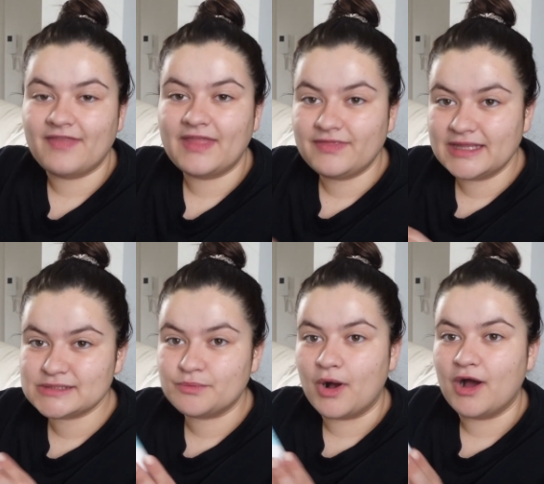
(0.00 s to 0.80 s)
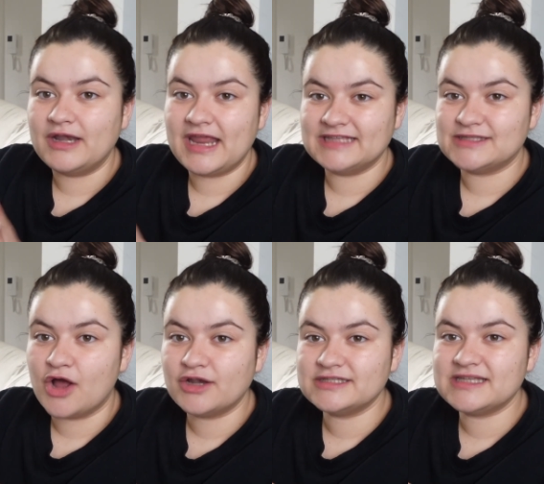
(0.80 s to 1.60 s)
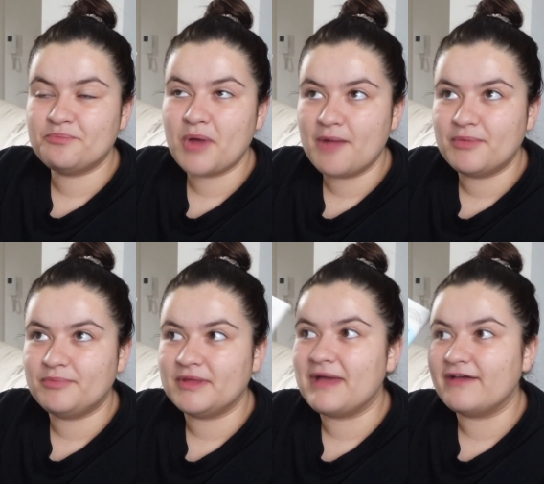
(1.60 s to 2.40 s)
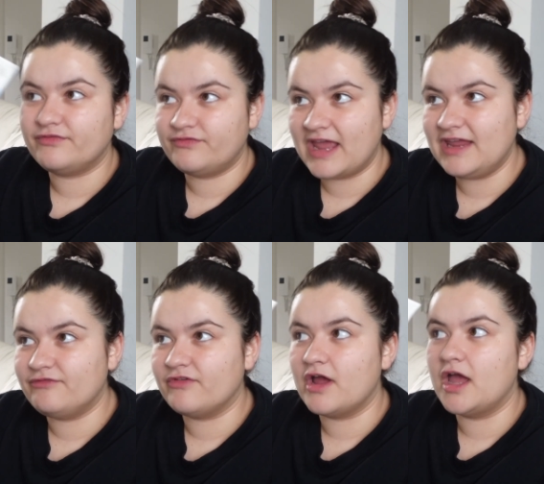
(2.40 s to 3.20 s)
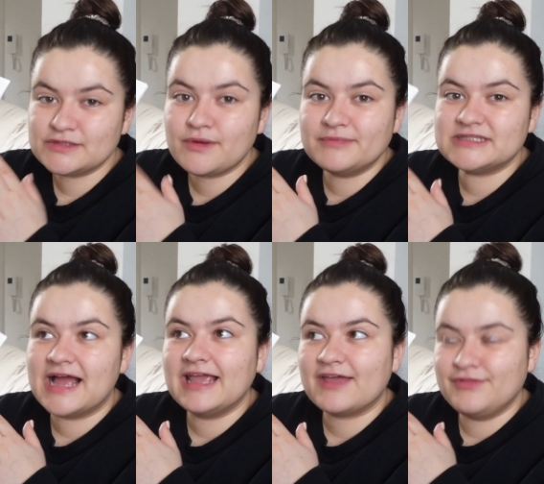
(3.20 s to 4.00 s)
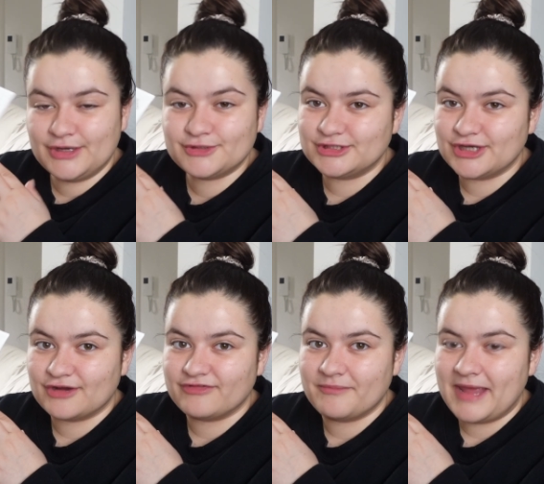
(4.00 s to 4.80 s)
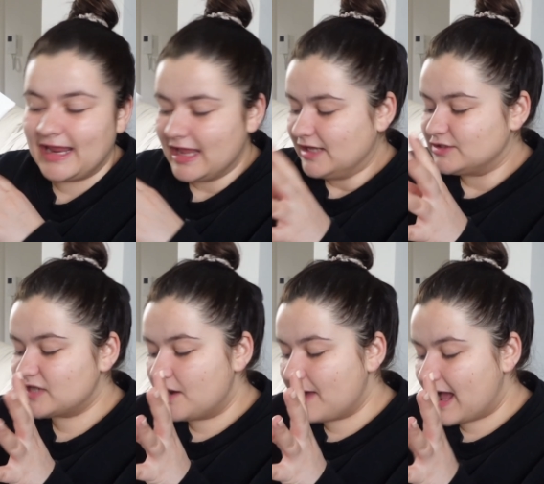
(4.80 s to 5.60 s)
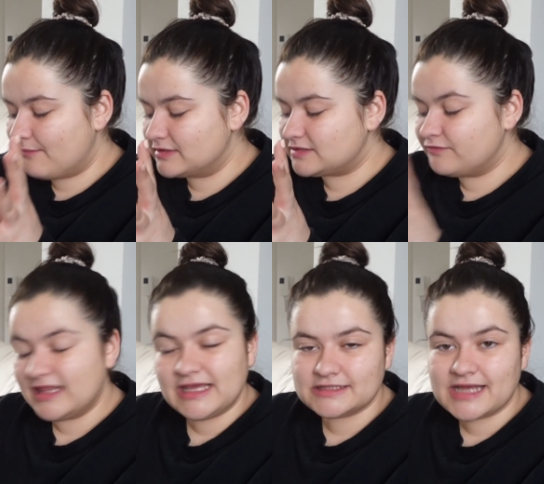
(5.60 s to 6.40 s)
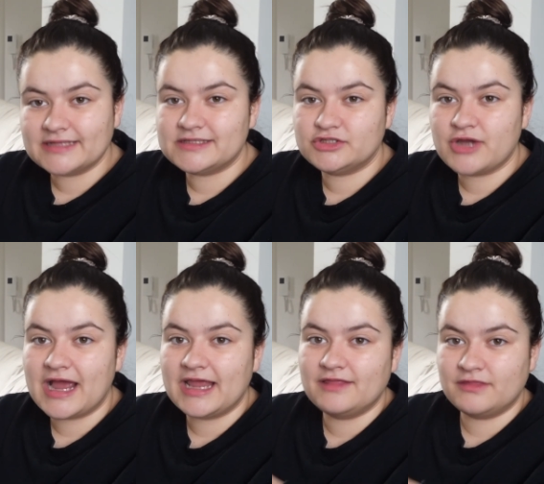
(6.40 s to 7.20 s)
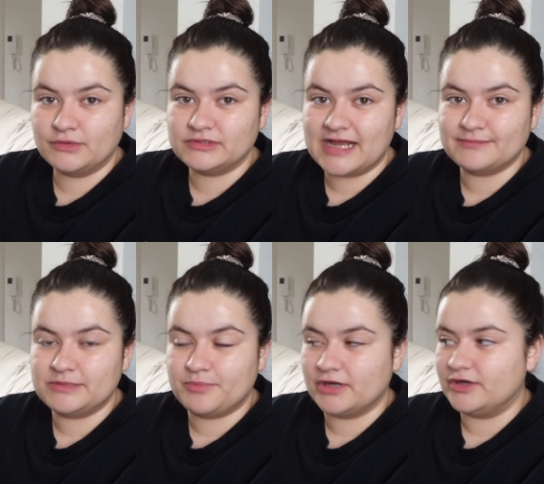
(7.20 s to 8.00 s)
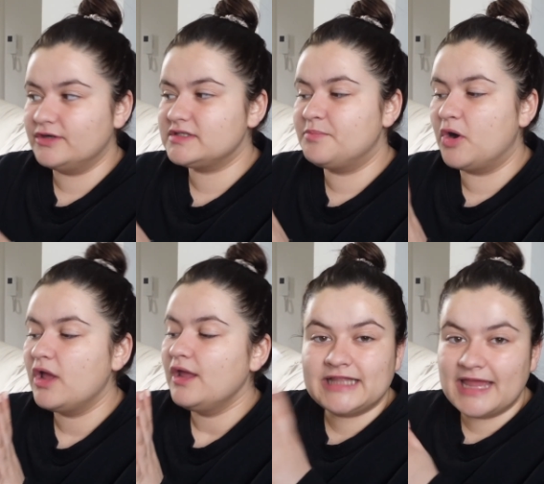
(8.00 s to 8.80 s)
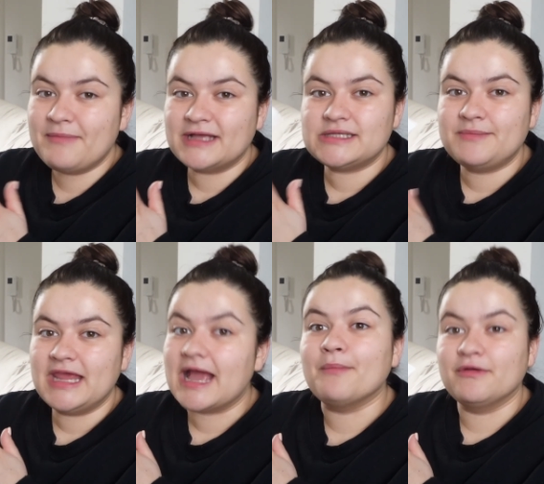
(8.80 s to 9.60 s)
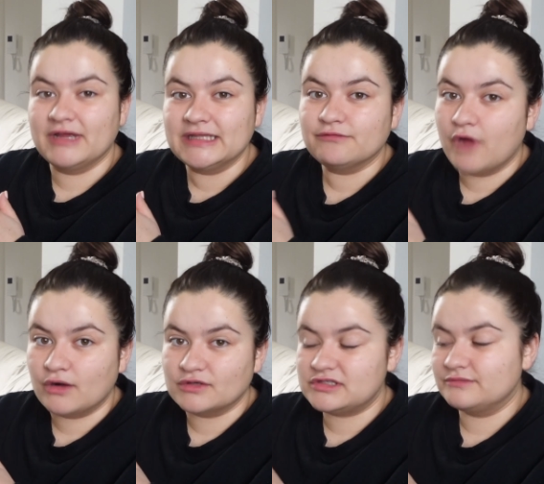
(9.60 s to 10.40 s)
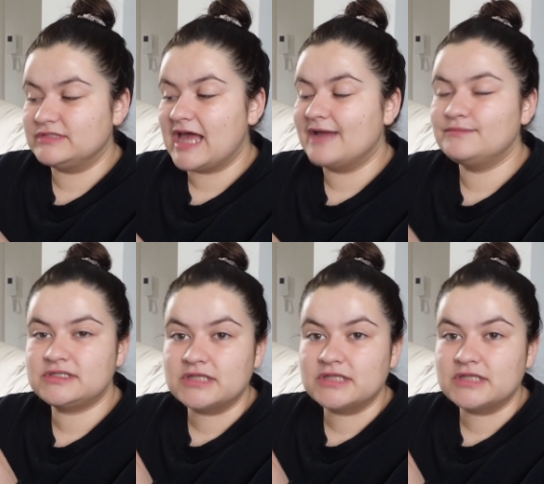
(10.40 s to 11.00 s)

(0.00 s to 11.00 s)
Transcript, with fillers: And then this one is honestly probably my favorite. This one was like the underdog for me. So I was really excited to try those types of products, but clay mask me can be really wrong sometimes.